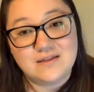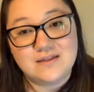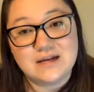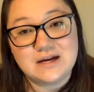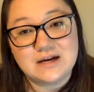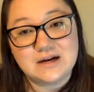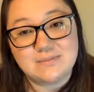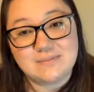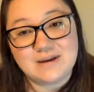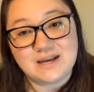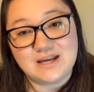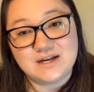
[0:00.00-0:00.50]

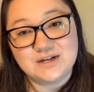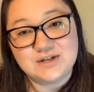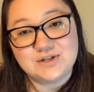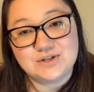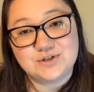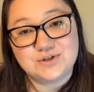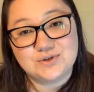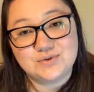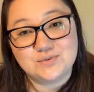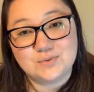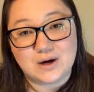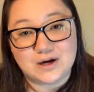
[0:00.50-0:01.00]
They're made
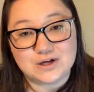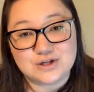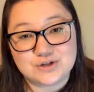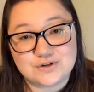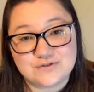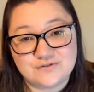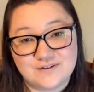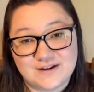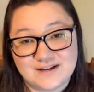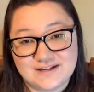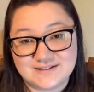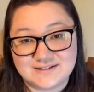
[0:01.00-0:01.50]
to wash
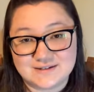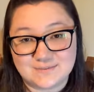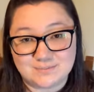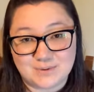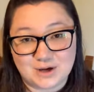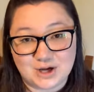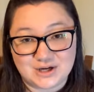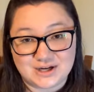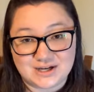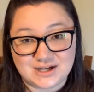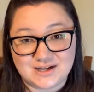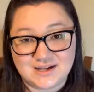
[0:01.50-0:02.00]
your face and
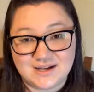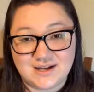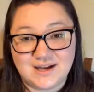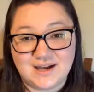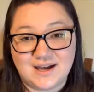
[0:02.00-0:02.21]
body.